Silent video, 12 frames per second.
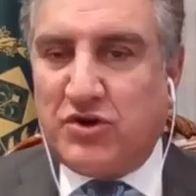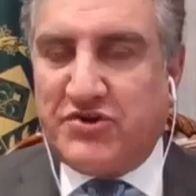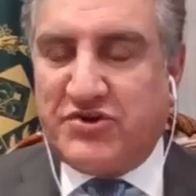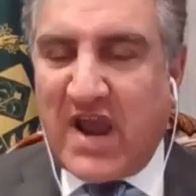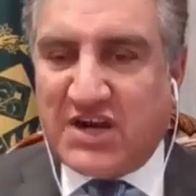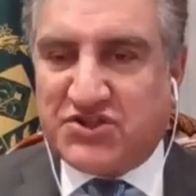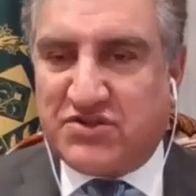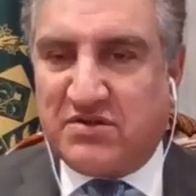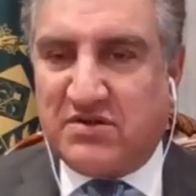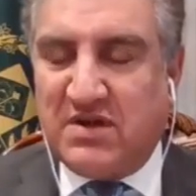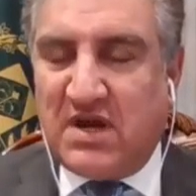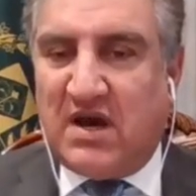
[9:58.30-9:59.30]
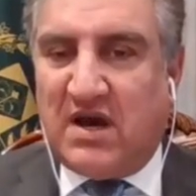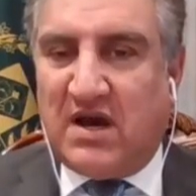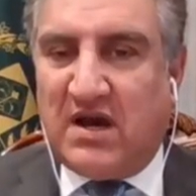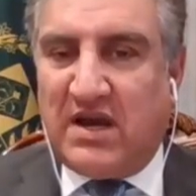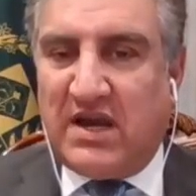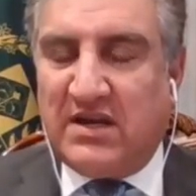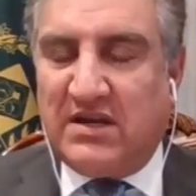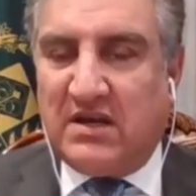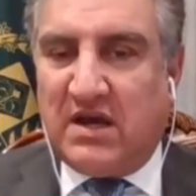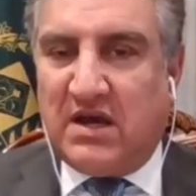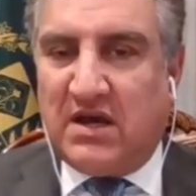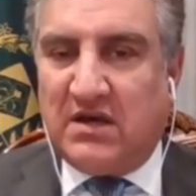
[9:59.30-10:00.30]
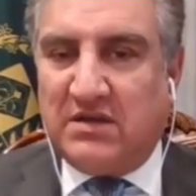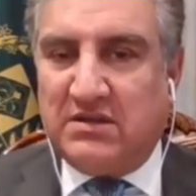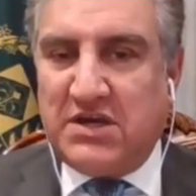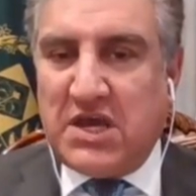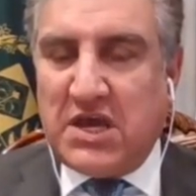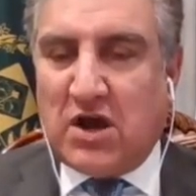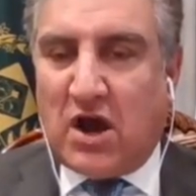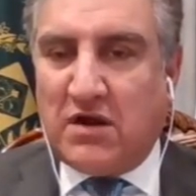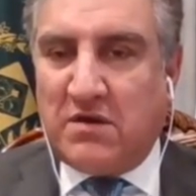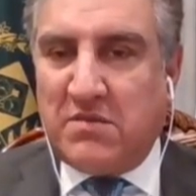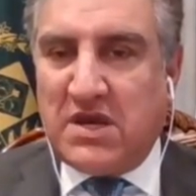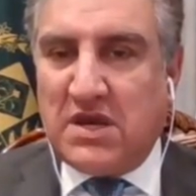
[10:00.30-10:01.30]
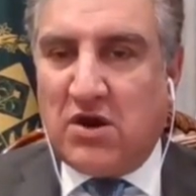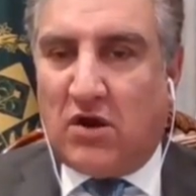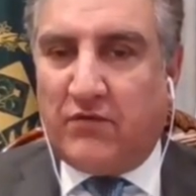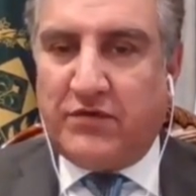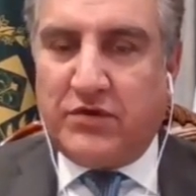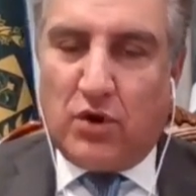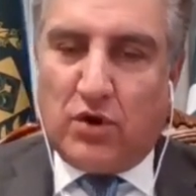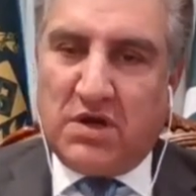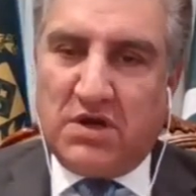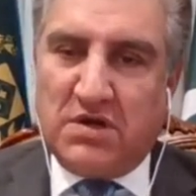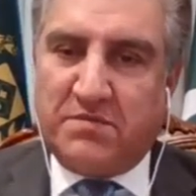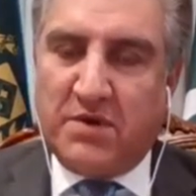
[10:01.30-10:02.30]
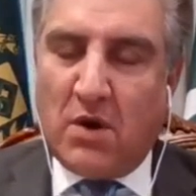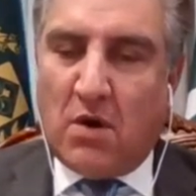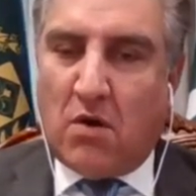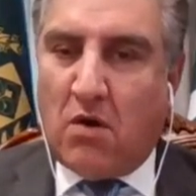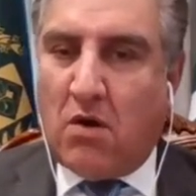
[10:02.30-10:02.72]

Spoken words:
contraction in the economy of Europe